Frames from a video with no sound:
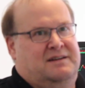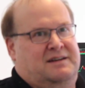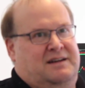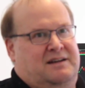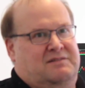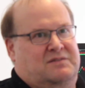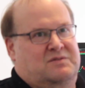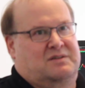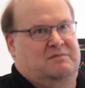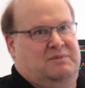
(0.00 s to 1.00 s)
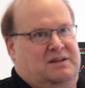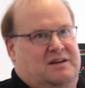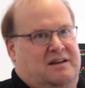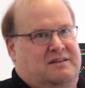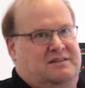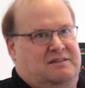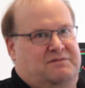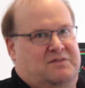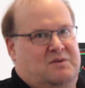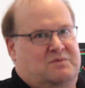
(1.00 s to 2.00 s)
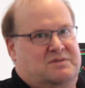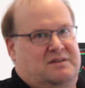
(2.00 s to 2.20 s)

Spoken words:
and I think there's going to be a lot of defaults